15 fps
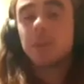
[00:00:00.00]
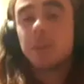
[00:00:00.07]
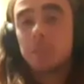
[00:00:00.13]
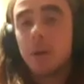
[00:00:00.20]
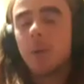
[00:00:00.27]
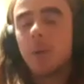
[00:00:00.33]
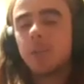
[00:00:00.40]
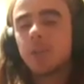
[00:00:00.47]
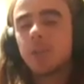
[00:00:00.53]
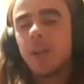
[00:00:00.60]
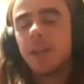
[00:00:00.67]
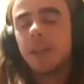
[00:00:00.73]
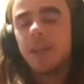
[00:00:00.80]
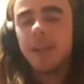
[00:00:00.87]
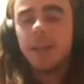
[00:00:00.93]
my
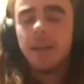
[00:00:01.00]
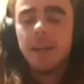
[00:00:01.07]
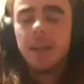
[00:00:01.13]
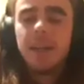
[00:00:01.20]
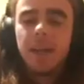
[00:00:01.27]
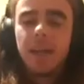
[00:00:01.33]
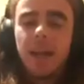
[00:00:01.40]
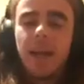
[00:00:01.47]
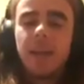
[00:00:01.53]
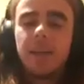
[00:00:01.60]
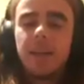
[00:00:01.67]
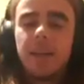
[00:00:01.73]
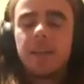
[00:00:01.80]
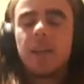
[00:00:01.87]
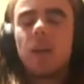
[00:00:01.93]
postgrad year, And
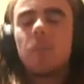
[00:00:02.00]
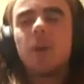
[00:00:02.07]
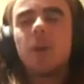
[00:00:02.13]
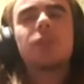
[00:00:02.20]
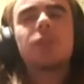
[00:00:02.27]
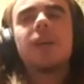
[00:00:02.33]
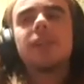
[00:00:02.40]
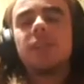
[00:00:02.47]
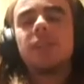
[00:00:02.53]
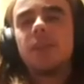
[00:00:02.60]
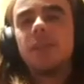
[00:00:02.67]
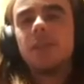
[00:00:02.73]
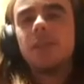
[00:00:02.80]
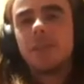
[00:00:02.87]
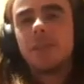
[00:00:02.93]
you know, postgrad's a
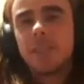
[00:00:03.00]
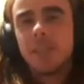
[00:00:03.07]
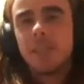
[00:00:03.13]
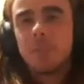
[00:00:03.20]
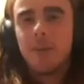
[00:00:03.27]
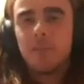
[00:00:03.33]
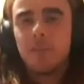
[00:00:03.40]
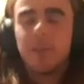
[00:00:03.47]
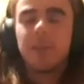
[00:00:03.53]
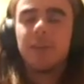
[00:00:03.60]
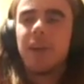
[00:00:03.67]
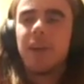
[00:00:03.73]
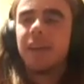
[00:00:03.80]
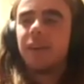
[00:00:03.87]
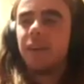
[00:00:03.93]
huge step up from
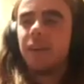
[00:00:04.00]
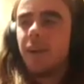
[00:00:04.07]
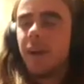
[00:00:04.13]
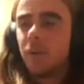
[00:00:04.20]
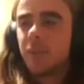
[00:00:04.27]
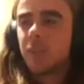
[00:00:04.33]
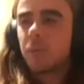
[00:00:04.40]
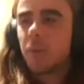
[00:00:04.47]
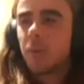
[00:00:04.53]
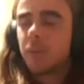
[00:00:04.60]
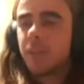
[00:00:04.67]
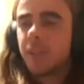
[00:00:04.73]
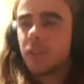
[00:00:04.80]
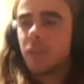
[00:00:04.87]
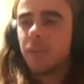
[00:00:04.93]
undergrad, and I had all these
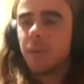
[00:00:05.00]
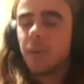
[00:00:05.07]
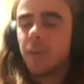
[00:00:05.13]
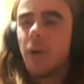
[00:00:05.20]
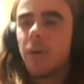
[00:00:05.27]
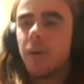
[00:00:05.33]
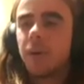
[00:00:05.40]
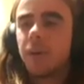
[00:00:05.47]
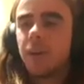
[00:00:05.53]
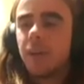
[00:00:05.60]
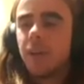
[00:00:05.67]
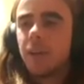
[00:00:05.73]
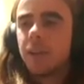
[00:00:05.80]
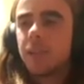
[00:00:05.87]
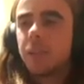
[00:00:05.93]
projects on the go, and
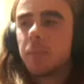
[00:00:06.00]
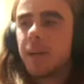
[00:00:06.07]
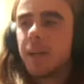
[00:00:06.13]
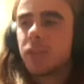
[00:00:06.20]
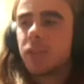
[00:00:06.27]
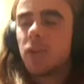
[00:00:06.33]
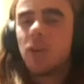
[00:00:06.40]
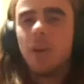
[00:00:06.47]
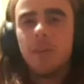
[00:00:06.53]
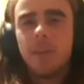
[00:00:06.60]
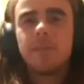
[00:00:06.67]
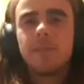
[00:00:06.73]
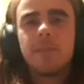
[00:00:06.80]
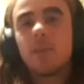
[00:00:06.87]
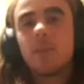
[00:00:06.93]
get to my lecturer, like
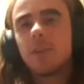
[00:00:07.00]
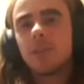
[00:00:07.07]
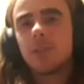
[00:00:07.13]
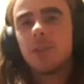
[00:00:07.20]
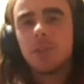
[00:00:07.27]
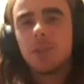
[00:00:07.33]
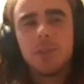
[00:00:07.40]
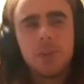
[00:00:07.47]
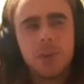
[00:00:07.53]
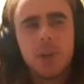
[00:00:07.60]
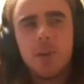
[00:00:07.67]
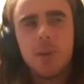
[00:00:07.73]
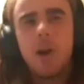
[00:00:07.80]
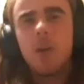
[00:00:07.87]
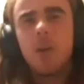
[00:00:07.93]
they've got a search on the
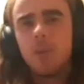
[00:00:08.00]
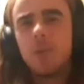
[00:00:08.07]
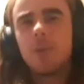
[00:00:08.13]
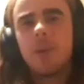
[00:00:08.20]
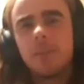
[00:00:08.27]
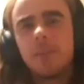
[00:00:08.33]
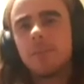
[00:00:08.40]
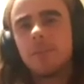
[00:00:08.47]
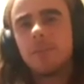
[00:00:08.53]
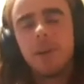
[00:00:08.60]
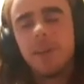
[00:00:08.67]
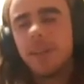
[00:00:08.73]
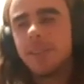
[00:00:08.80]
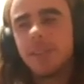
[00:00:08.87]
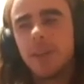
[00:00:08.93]
go, like I
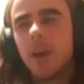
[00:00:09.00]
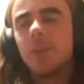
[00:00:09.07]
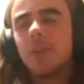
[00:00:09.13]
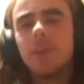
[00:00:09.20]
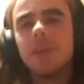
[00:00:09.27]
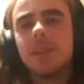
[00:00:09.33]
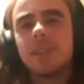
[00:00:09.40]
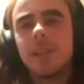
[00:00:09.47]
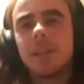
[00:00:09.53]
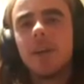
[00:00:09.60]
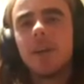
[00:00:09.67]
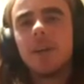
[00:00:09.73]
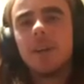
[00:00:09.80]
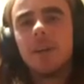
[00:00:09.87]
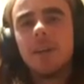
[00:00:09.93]
need to go do this, you know.
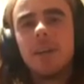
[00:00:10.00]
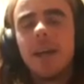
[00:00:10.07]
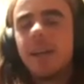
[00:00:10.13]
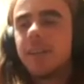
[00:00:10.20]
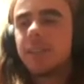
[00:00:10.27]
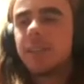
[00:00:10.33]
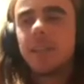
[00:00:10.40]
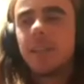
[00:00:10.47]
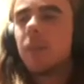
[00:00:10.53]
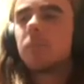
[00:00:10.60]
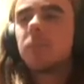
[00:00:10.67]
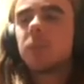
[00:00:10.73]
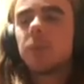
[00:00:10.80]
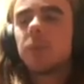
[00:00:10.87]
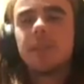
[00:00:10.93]
And he said, yep,
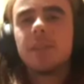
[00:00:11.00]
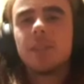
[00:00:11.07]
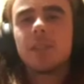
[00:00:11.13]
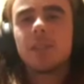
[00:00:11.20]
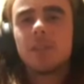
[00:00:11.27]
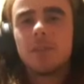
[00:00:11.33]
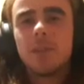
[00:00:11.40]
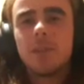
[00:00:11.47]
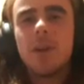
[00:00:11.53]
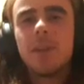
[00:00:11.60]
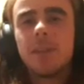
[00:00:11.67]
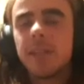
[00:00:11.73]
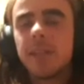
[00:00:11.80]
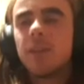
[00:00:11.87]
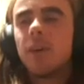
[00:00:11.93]
sweet, just know your
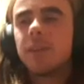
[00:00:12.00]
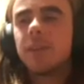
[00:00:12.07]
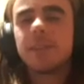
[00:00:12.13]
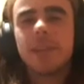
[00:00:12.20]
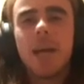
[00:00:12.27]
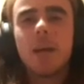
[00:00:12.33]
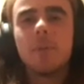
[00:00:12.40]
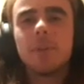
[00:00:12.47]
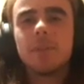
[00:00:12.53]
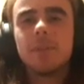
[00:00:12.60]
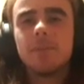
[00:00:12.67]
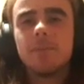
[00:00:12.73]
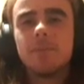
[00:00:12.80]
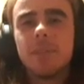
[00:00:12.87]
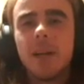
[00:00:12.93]
deadline's the same, and
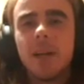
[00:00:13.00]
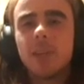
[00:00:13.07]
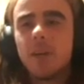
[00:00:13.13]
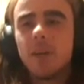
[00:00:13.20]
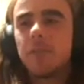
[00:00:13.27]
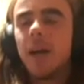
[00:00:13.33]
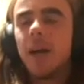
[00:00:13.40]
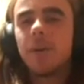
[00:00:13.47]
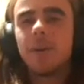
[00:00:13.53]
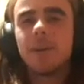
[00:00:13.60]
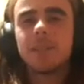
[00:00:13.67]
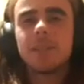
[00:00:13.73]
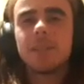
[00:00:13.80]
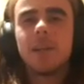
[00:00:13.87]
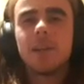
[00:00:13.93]
you know, don't fail. And I
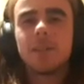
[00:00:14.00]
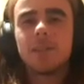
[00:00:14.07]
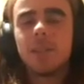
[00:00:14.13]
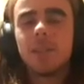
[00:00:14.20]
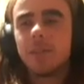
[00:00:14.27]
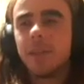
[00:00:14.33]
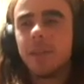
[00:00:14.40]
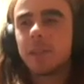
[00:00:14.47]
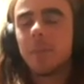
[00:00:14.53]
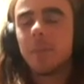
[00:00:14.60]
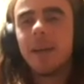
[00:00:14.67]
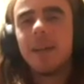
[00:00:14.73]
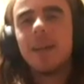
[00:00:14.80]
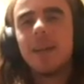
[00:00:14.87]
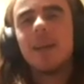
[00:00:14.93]
was like, oh shit, thanks,
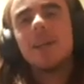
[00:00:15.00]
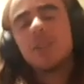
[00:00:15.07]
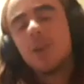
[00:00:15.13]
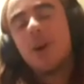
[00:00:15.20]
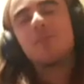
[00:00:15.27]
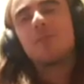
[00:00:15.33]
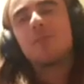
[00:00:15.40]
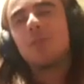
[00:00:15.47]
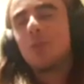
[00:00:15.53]
mate. So I flew